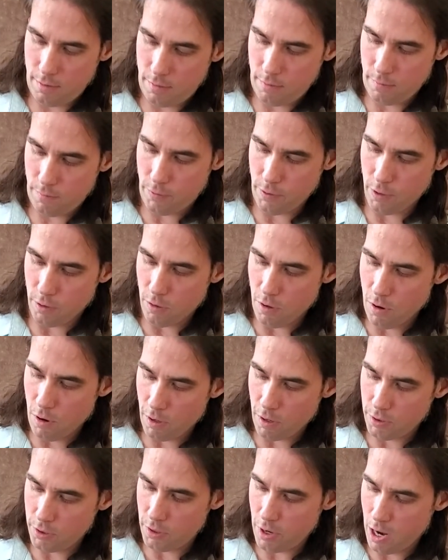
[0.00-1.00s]
For the
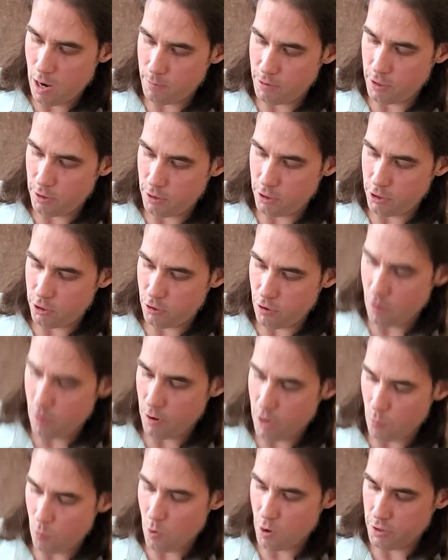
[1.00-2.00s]
longest time since the
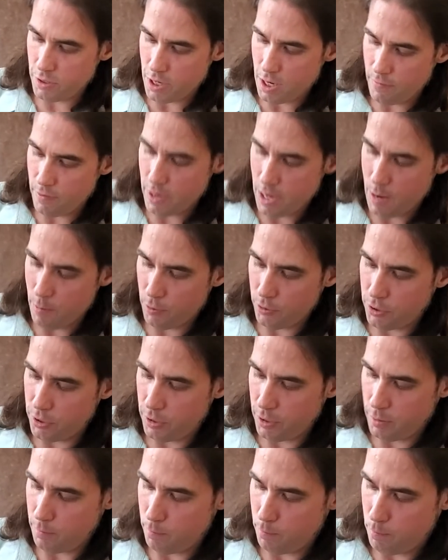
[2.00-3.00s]
stroke, I wasn't even able
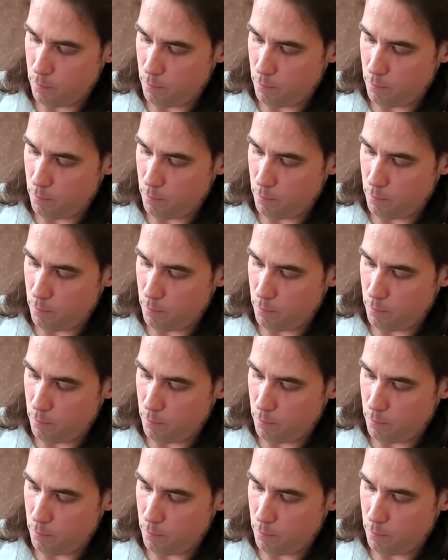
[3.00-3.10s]
to